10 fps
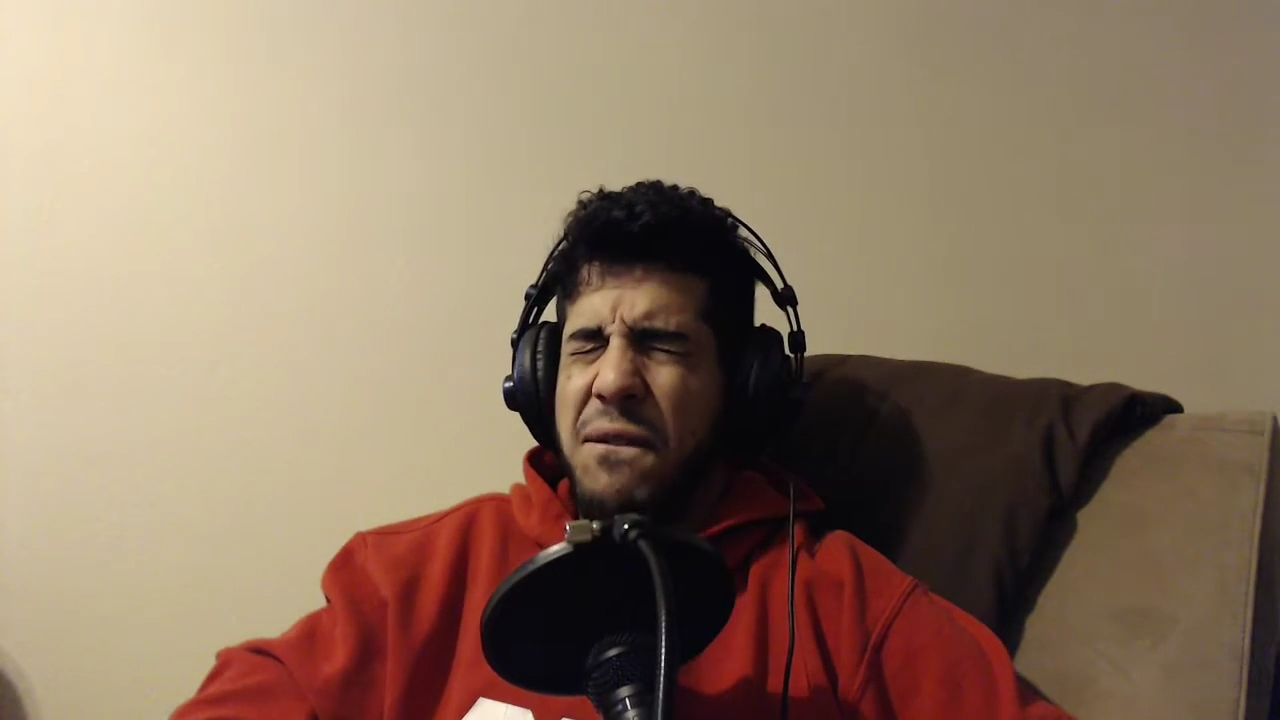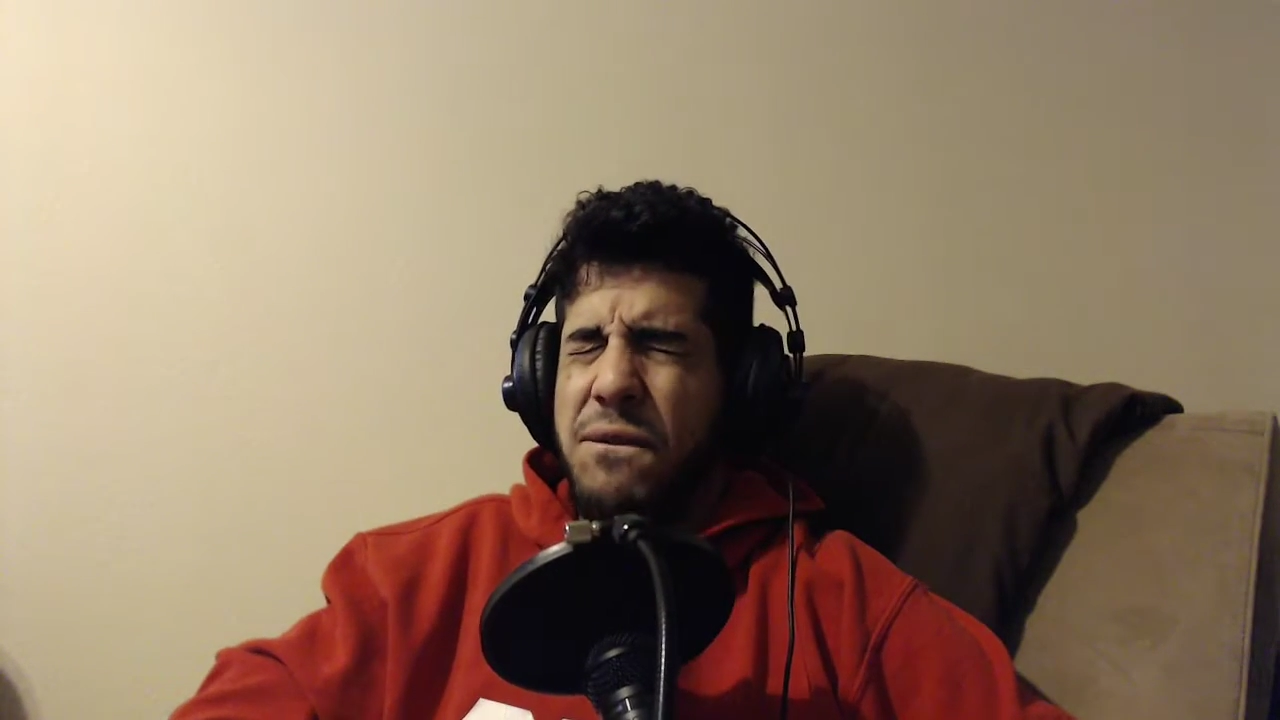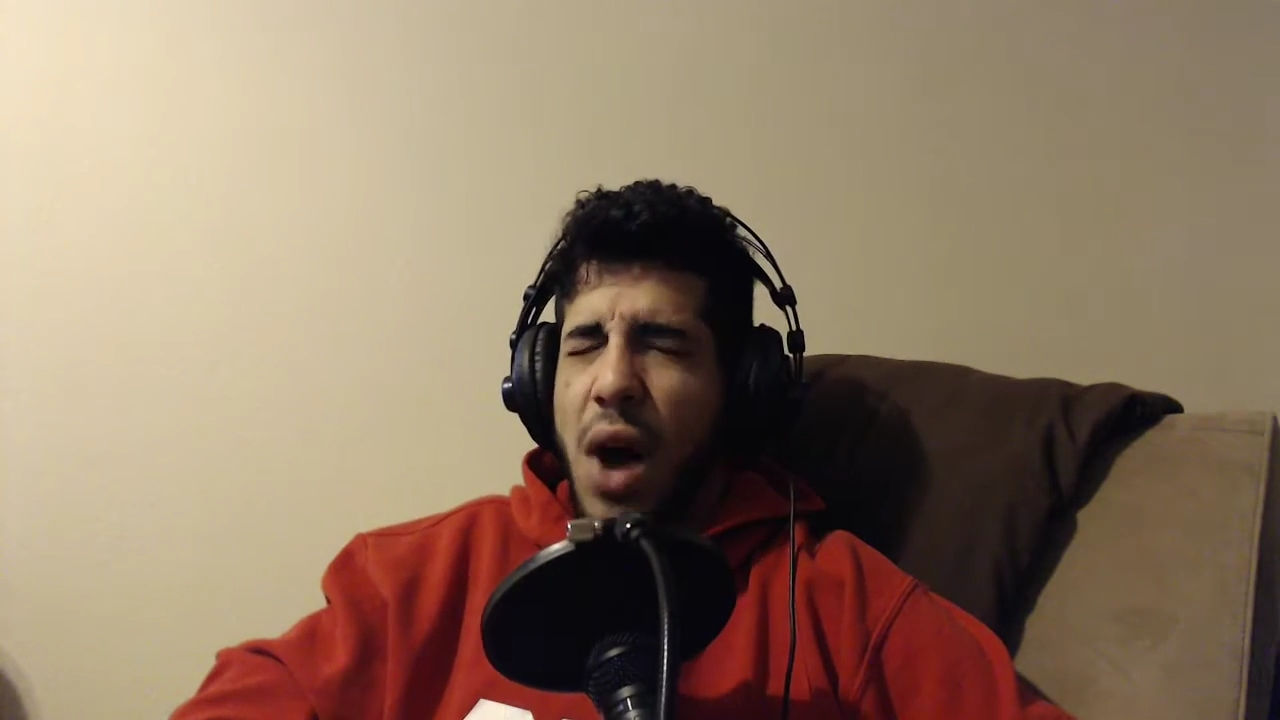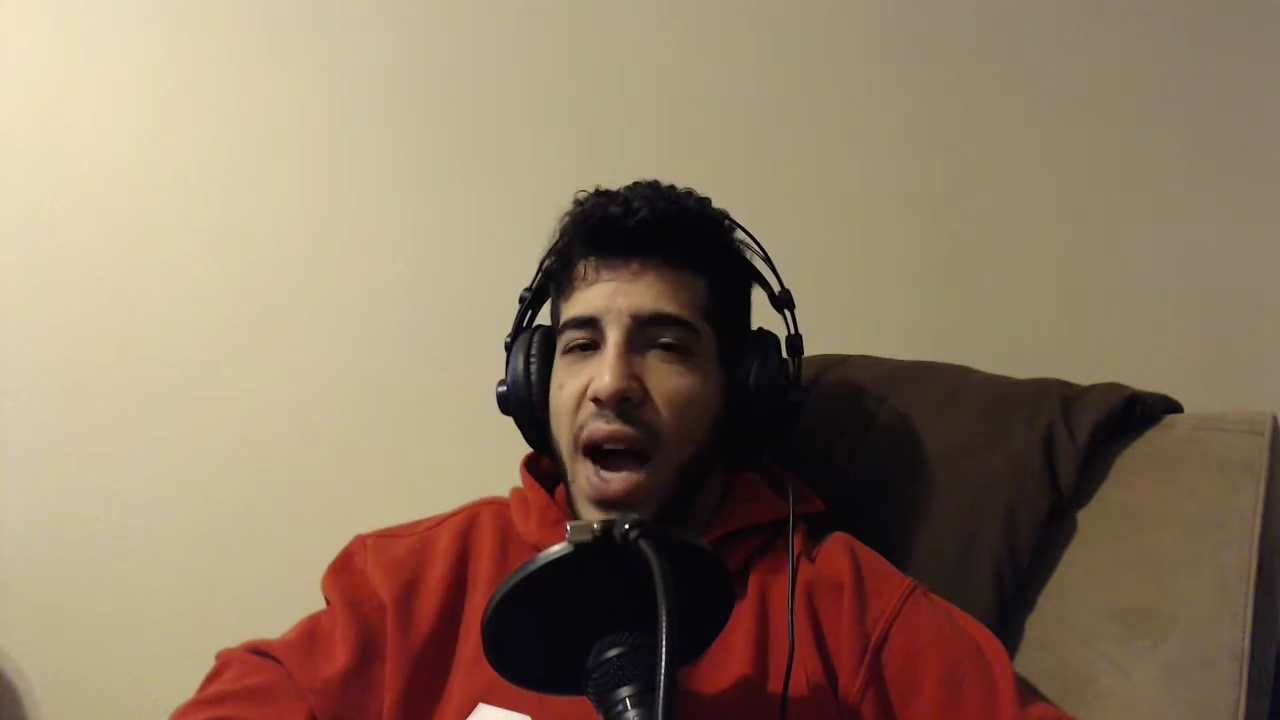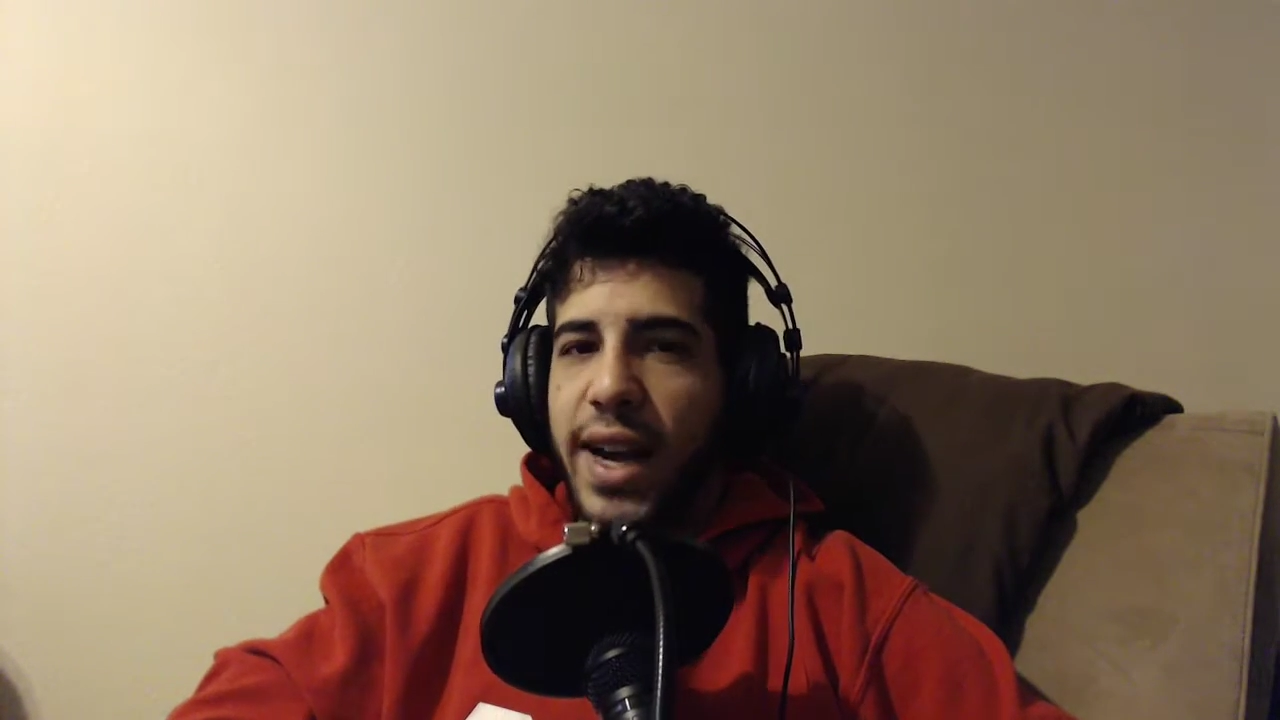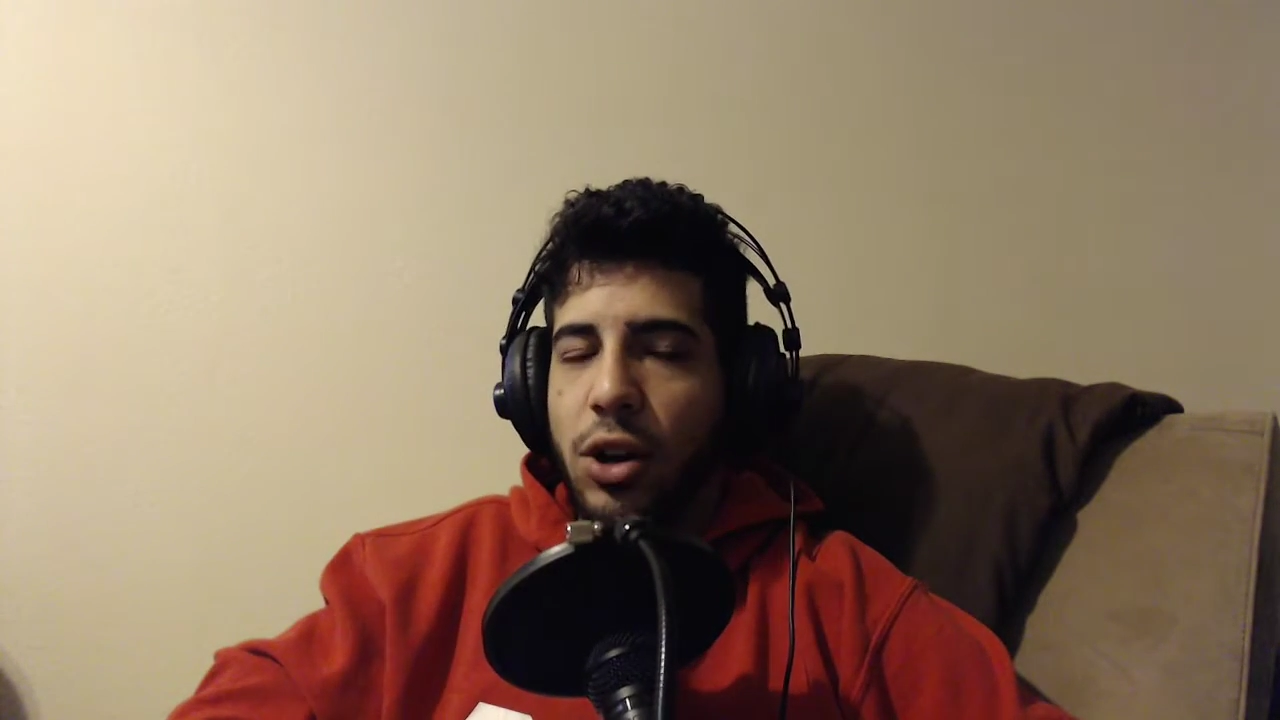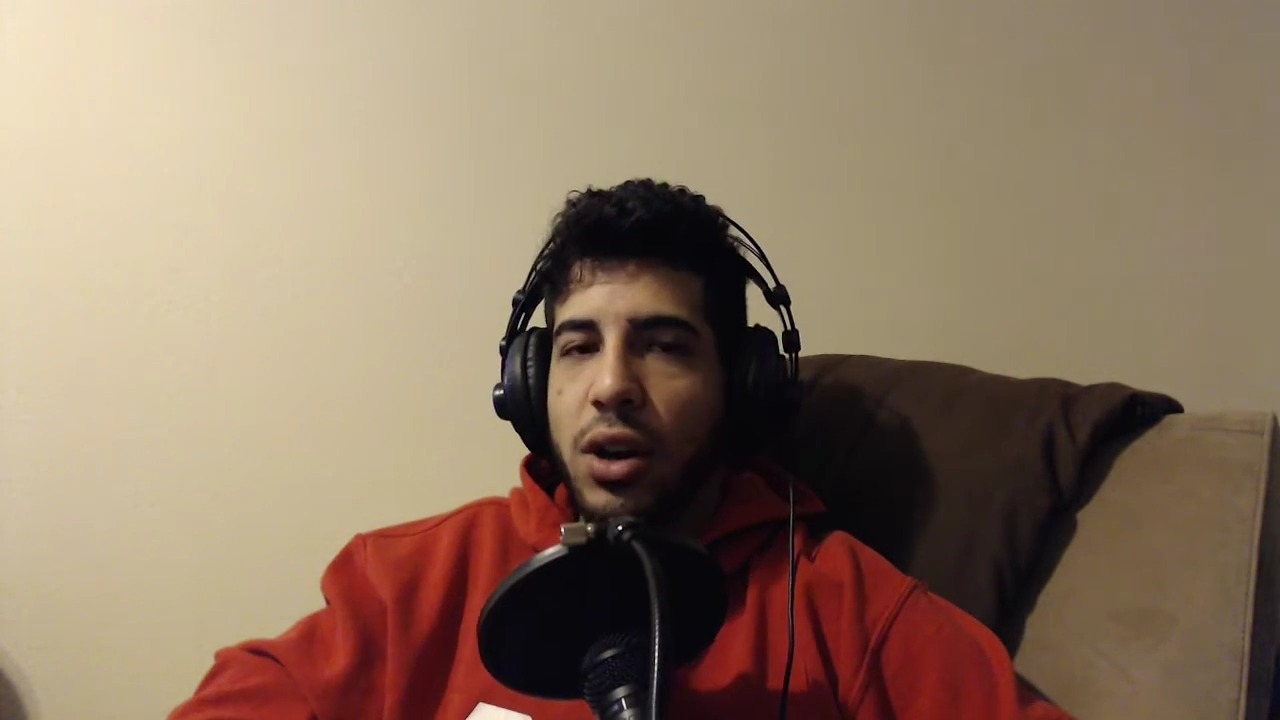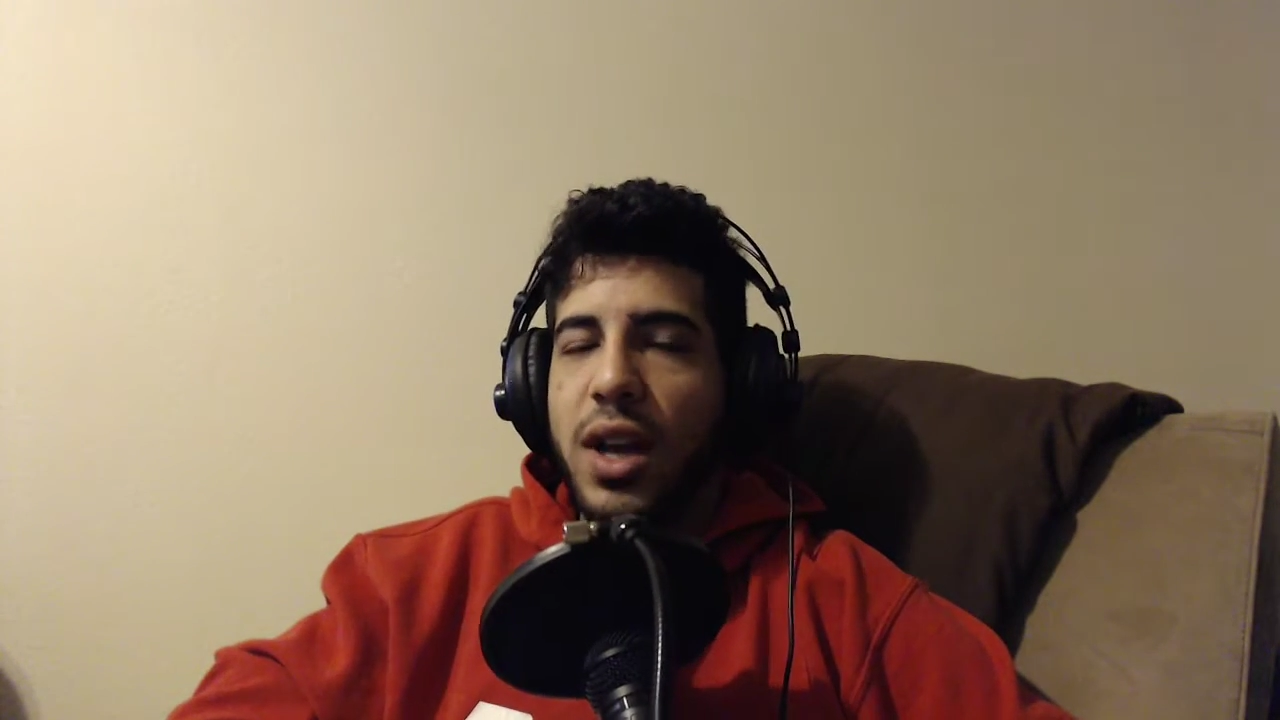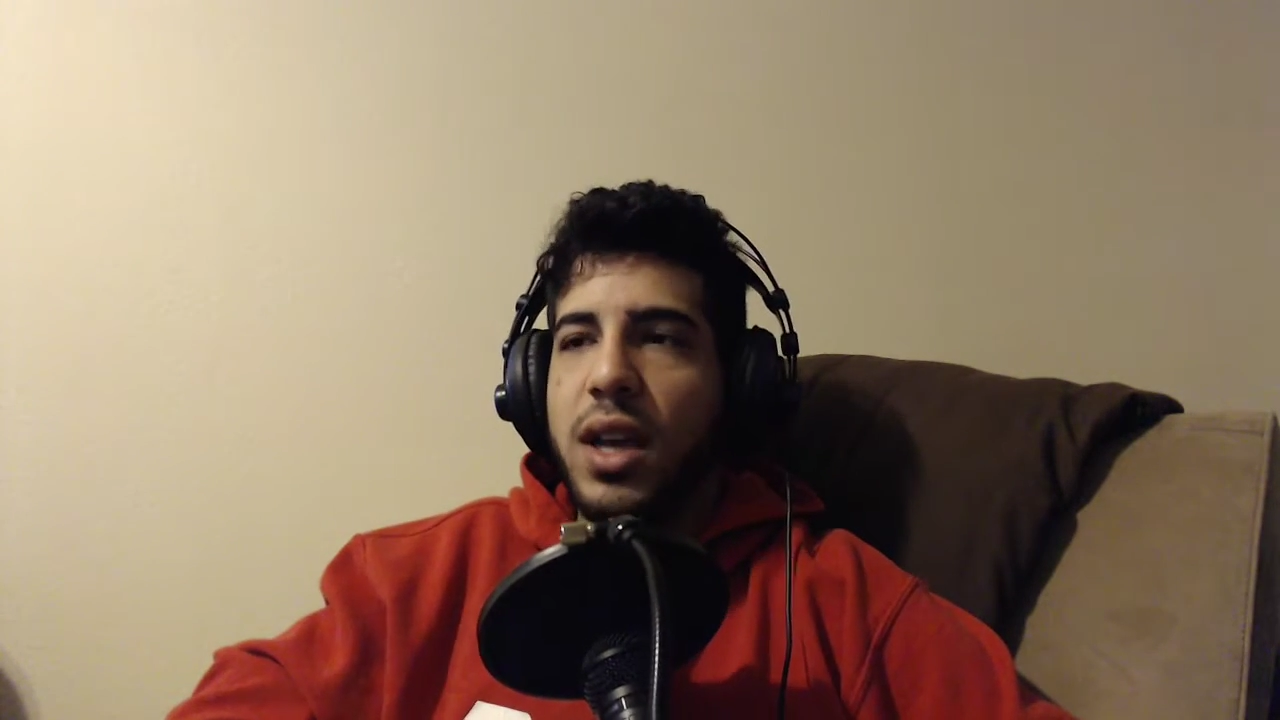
fire.